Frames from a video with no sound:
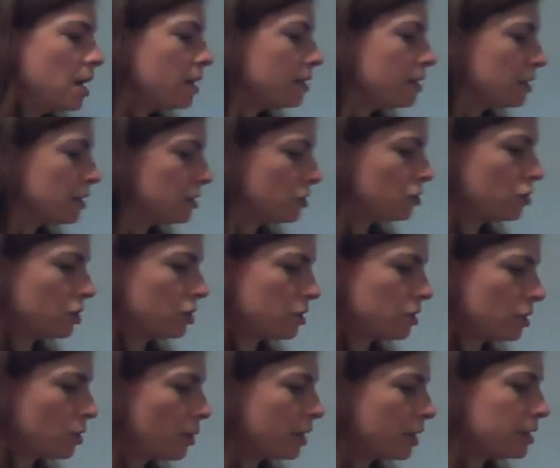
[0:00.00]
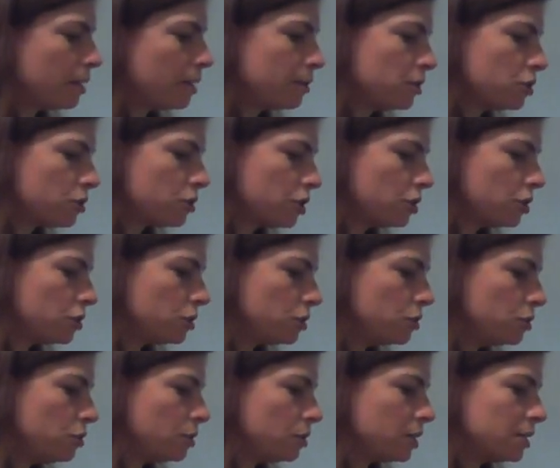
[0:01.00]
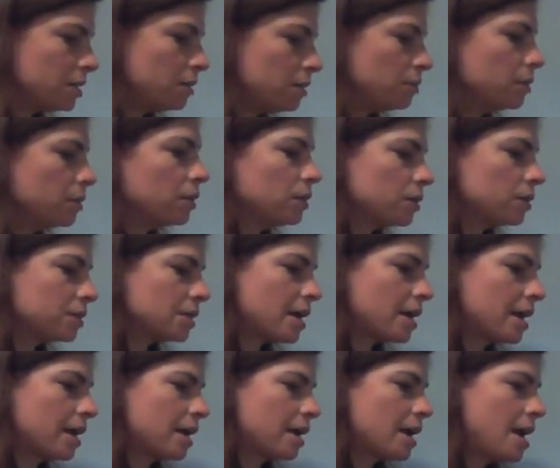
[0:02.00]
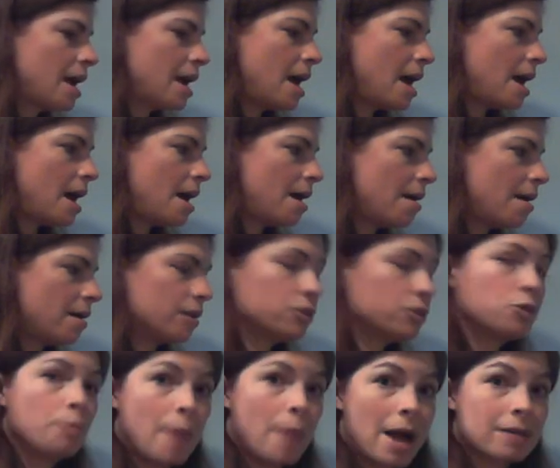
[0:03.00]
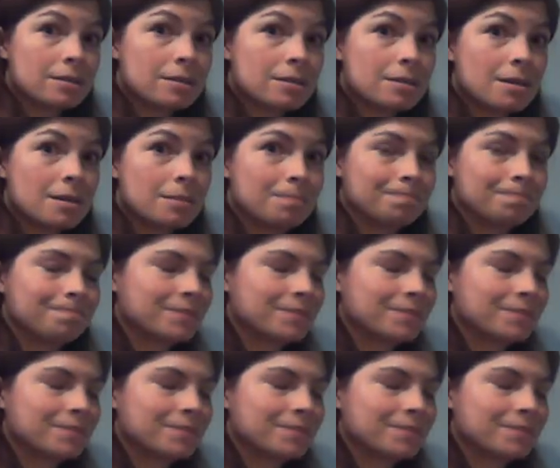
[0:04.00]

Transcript: This is just a quick demonstration so you can see what it looks like as you practice them.